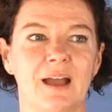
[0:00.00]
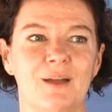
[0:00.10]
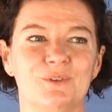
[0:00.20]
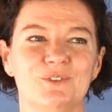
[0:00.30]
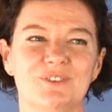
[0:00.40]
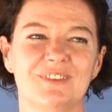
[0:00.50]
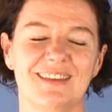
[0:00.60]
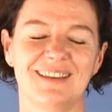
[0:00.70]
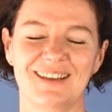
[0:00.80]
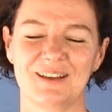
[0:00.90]
I was just
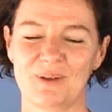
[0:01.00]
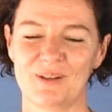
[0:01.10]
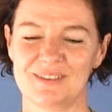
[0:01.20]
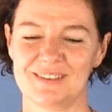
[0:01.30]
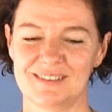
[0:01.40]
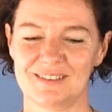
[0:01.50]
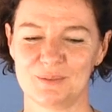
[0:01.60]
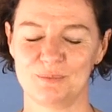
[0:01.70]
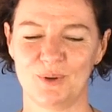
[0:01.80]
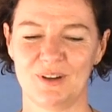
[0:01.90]
thinking about this
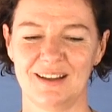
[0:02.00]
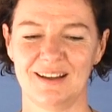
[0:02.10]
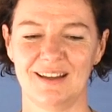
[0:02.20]
this morning.